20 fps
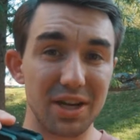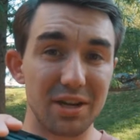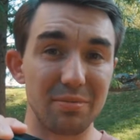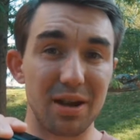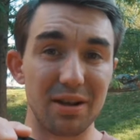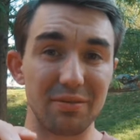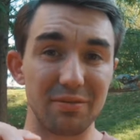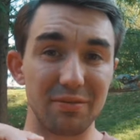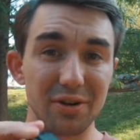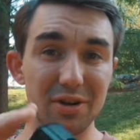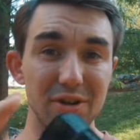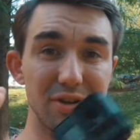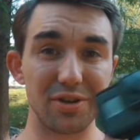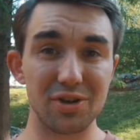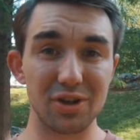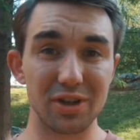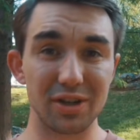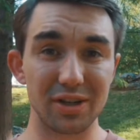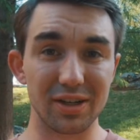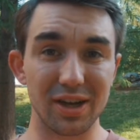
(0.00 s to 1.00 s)
of my
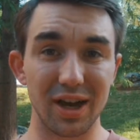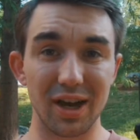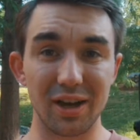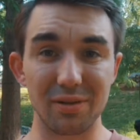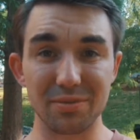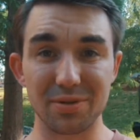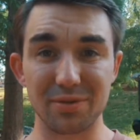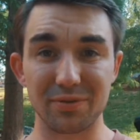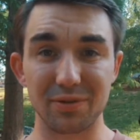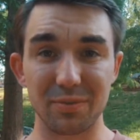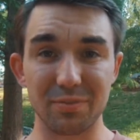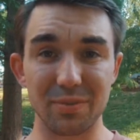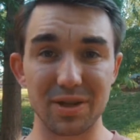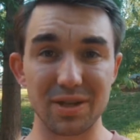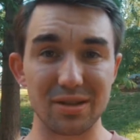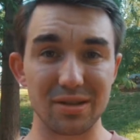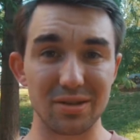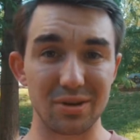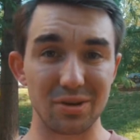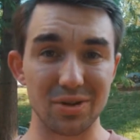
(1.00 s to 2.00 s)
footage comes from
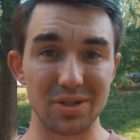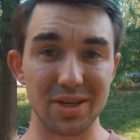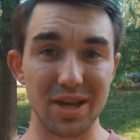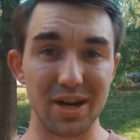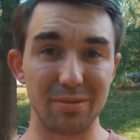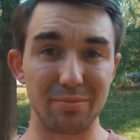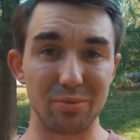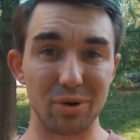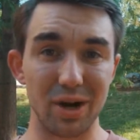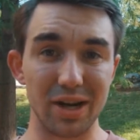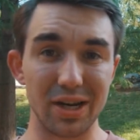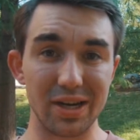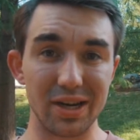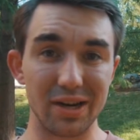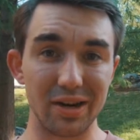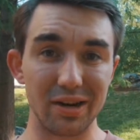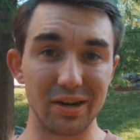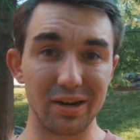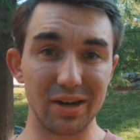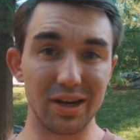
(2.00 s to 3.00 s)
this little setup right
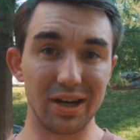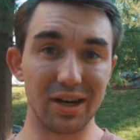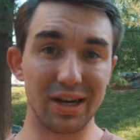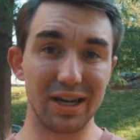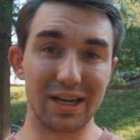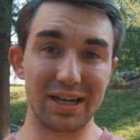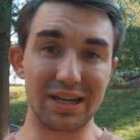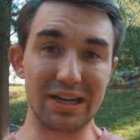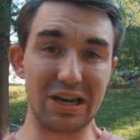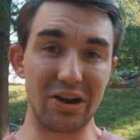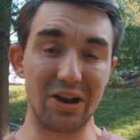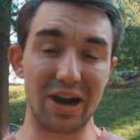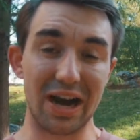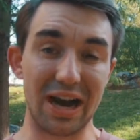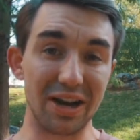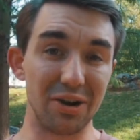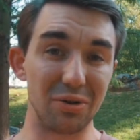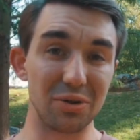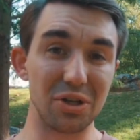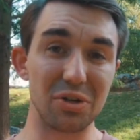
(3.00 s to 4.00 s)
here. You know, I
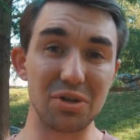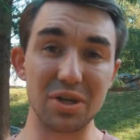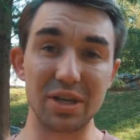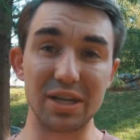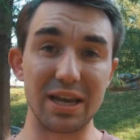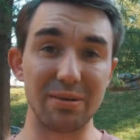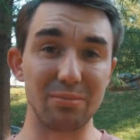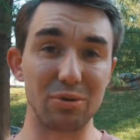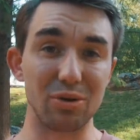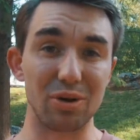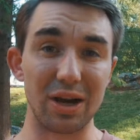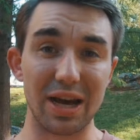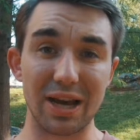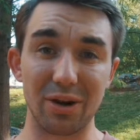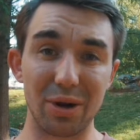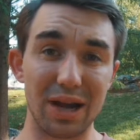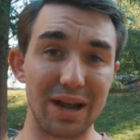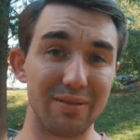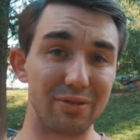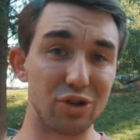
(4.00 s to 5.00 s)
don't use a gimbal, I
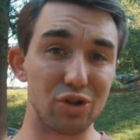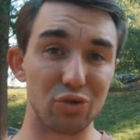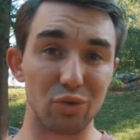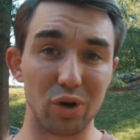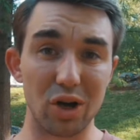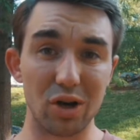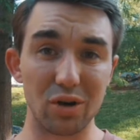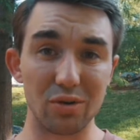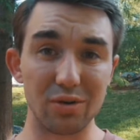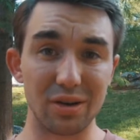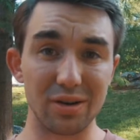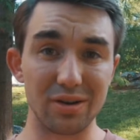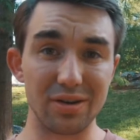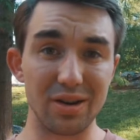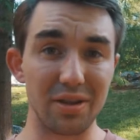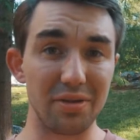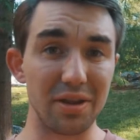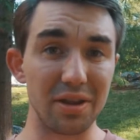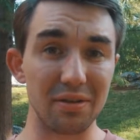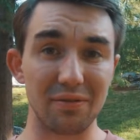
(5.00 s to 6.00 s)
don't have a drone,
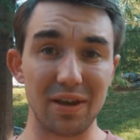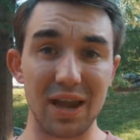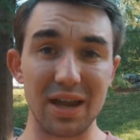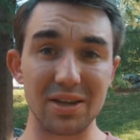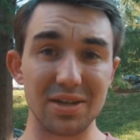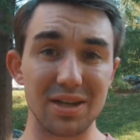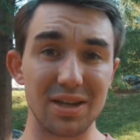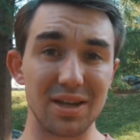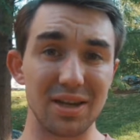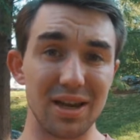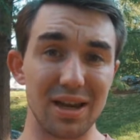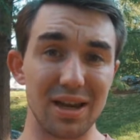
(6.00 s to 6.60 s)
nothing fancy.